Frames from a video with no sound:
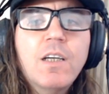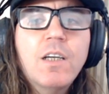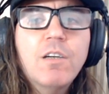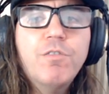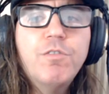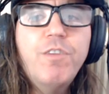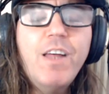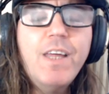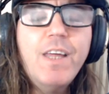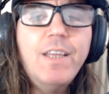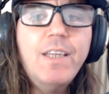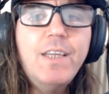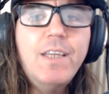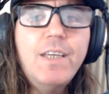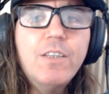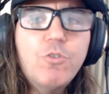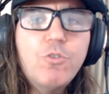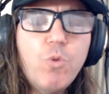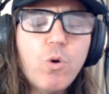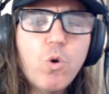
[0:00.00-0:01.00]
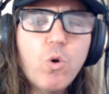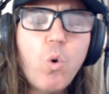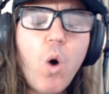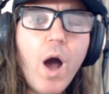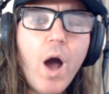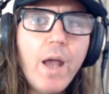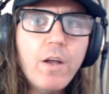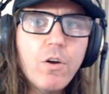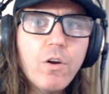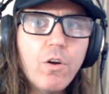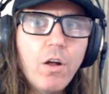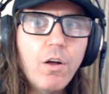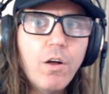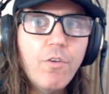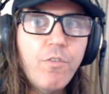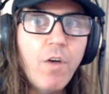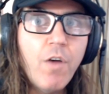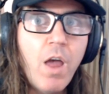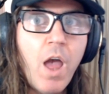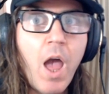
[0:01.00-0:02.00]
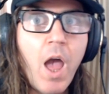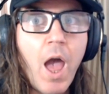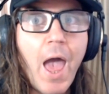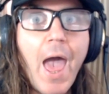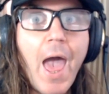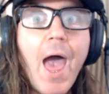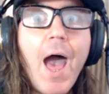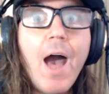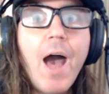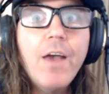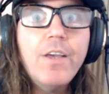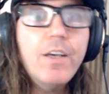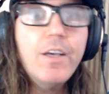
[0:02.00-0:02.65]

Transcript: Finally into a choir of how you